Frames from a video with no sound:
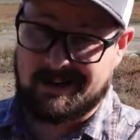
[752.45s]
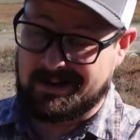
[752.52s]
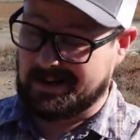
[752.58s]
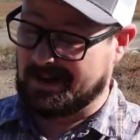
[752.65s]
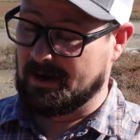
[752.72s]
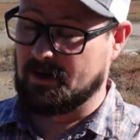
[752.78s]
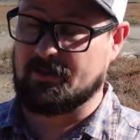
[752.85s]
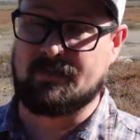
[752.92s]

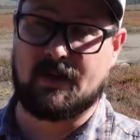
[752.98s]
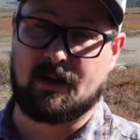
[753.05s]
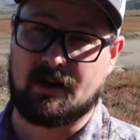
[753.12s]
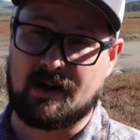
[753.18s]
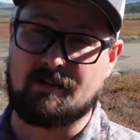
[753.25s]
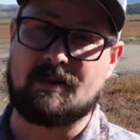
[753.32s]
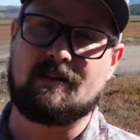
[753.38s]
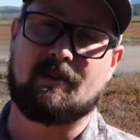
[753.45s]
you know, they're
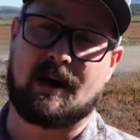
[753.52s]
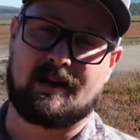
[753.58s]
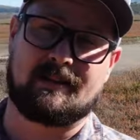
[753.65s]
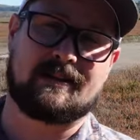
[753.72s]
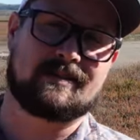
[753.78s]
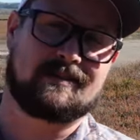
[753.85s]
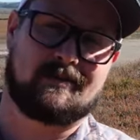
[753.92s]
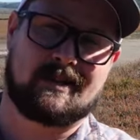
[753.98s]
gonna be buying
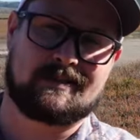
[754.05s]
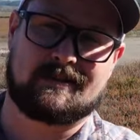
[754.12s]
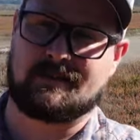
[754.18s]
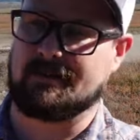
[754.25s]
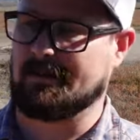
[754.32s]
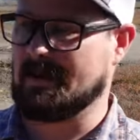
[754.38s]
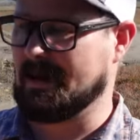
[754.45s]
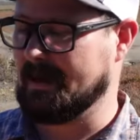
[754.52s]
these the rest of
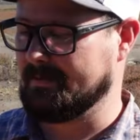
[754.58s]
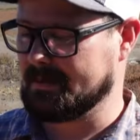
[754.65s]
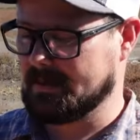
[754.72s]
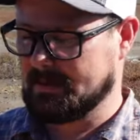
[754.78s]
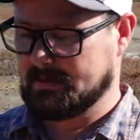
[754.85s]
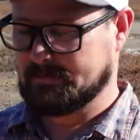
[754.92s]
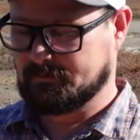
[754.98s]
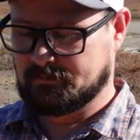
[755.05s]
their lives.
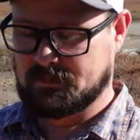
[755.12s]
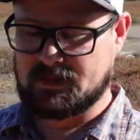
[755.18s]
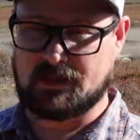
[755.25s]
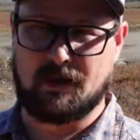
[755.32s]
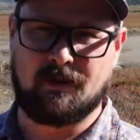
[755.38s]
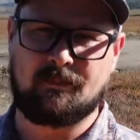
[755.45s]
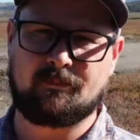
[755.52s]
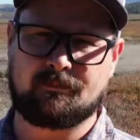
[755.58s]

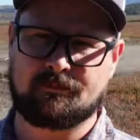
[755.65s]
So